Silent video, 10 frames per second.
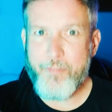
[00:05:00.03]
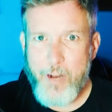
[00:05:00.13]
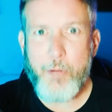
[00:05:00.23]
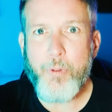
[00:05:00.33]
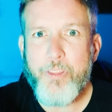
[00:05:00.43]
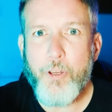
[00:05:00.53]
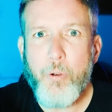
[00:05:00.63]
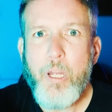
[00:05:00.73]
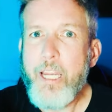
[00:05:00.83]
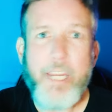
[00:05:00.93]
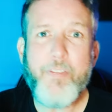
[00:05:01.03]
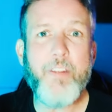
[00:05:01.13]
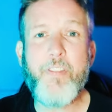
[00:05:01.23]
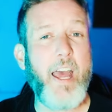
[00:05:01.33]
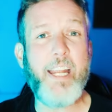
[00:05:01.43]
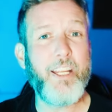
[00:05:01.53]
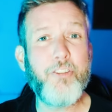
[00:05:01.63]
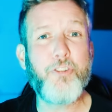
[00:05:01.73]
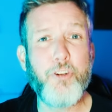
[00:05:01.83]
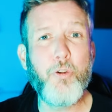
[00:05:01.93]
frank with you, even if that
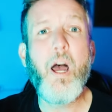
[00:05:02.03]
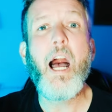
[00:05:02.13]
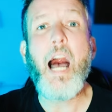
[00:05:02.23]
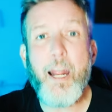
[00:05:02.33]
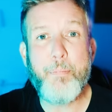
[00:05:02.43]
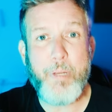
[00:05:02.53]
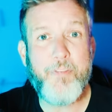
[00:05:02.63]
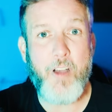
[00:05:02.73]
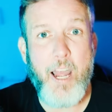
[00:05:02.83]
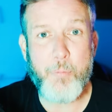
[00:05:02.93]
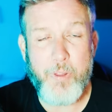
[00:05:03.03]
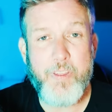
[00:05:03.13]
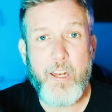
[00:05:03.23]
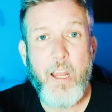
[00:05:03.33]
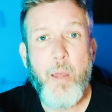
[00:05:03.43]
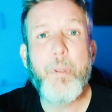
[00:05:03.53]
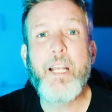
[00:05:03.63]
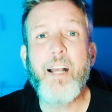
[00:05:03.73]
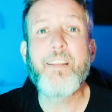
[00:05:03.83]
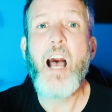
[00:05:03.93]
is true, I'd be fine with it,
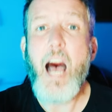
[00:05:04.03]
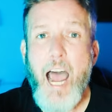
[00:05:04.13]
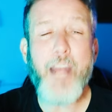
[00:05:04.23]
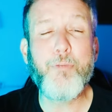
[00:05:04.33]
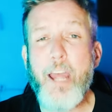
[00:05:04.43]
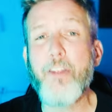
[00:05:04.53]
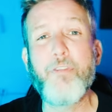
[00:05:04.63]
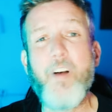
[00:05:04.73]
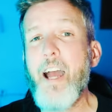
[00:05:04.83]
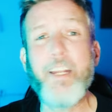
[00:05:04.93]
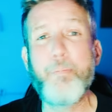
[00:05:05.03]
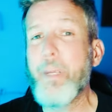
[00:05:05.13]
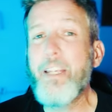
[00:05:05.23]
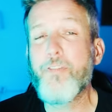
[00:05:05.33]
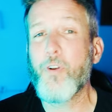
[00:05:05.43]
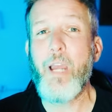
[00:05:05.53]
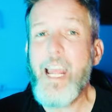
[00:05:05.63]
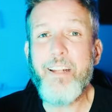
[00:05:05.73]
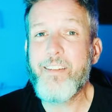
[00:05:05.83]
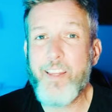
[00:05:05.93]
because I'd rather find a peaceful
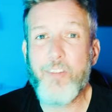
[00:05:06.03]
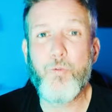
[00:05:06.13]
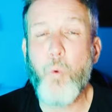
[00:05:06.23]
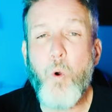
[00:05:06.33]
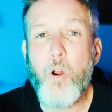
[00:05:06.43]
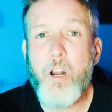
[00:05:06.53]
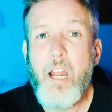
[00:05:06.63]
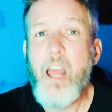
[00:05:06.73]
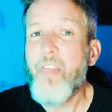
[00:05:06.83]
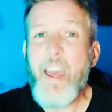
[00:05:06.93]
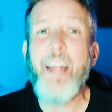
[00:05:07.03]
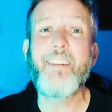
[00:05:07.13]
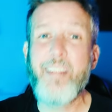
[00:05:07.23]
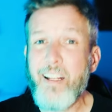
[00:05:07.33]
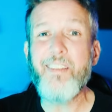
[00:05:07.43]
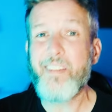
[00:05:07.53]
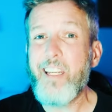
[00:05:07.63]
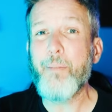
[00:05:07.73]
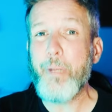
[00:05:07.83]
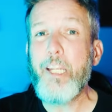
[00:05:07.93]
end to this war that doesn't
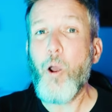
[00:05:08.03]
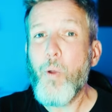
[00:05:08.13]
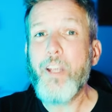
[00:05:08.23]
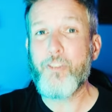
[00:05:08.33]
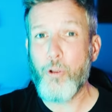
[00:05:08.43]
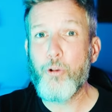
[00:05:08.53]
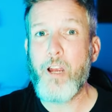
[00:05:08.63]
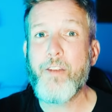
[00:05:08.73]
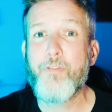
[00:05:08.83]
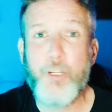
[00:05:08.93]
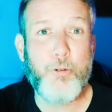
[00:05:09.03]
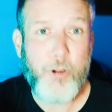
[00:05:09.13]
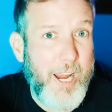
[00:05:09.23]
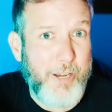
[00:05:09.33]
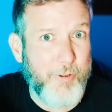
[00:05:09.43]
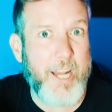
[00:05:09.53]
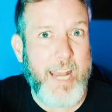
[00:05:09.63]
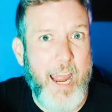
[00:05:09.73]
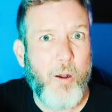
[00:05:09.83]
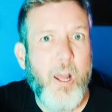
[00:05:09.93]
seem to be going so great for Ukraine right
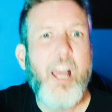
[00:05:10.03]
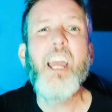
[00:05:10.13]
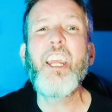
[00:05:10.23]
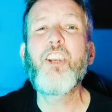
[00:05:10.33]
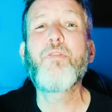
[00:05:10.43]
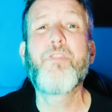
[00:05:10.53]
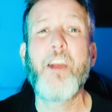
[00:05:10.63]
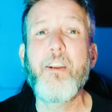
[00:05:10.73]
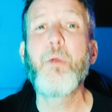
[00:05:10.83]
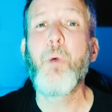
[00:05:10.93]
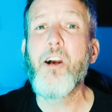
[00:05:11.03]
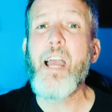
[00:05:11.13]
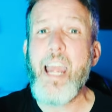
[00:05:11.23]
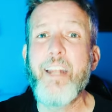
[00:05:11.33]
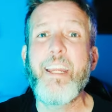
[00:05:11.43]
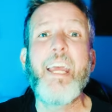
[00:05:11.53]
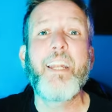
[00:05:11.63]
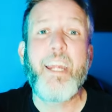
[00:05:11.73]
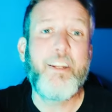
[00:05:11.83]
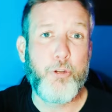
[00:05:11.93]
now, and could very well end in
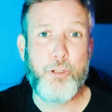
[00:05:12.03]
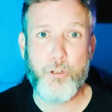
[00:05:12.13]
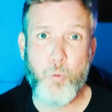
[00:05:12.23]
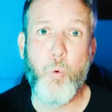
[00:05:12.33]
a nuclear